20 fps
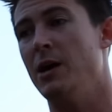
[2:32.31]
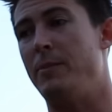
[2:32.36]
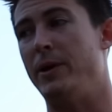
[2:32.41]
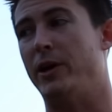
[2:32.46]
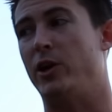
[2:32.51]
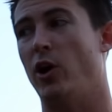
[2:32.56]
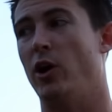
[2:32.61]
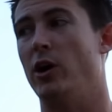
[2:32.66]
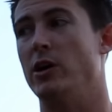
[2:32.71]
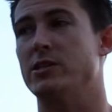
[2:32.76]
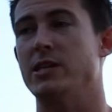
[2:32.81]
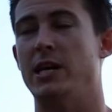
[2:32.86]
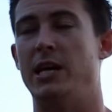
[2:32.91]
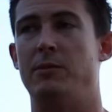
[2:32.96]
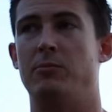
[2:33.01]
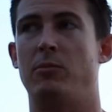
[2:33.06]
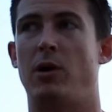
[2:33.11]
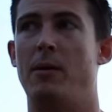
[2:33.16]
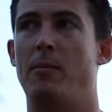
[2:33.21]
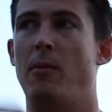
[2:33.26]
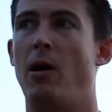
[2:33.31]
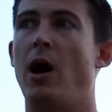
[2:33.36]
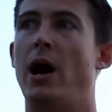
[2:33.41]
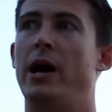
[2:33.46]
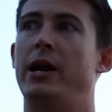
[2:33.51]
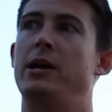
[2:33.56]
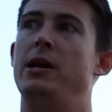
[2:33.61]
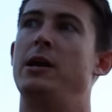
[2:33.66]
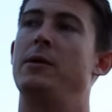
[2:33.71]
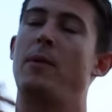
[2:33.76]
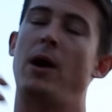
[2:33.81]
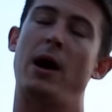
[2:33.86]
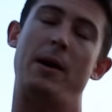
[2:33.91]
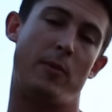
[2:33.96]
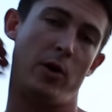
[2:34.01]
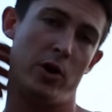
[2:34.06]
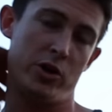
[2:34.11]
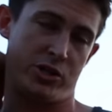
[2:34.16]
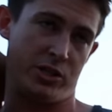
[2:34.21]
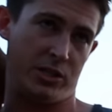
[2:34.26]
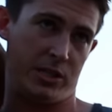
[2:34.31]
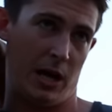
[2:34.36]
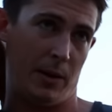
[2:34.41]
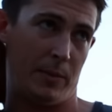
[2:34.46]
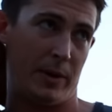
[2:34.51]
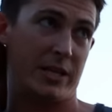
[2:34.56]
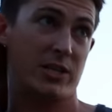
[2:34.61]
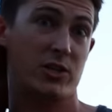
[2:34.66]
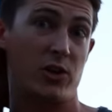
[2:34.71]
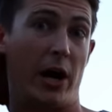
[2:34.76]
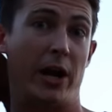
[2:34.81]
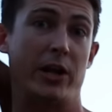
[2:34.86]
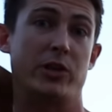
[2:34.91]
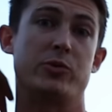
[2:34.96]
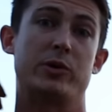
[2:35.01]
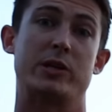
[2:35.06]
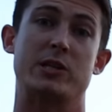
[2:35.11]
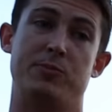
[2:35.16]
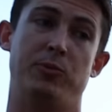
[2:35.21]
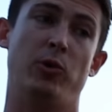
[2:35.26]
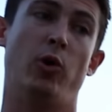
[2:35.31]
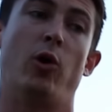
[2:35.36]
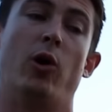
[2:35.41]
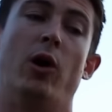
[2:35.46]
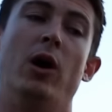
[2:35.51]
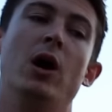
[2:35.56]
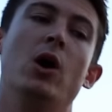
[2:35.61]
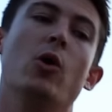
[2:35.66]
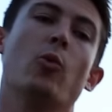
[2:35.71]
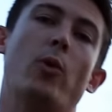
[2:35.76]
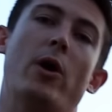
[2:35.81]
because in my mind and in my emotions, I'm excited to explore,